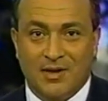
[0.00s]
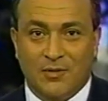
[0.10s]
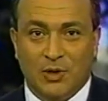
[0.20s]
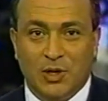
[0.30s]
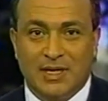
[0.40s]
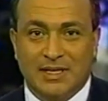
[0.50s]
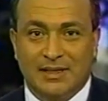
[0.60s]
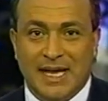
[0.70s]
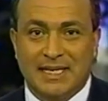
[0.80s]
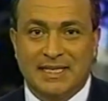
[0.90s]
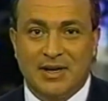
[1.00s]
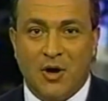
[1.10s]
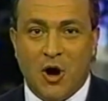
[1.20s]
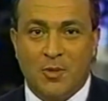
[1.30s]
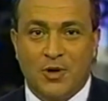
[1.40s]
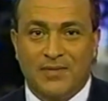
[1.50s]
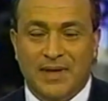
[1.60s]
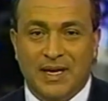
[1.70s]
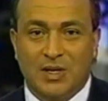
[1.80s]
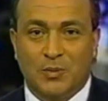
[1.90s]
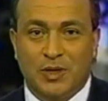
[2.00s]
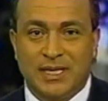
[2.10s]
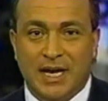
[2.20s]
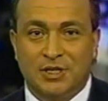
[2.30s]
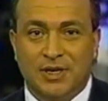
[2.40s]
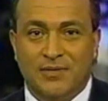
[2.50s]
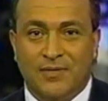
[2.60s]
For a look at the latest in armored vehicle protection,